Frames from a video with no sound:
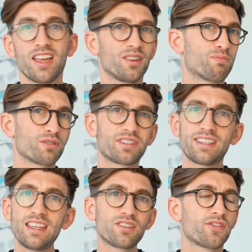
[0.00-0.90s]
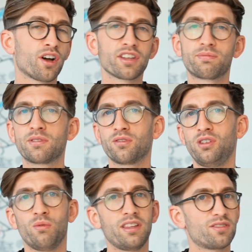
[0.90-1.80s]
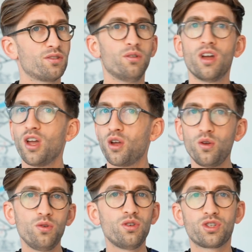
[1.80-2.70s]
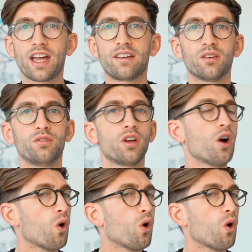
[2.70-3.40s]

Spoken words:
the prestige of the hospital you went to, who you shadowed.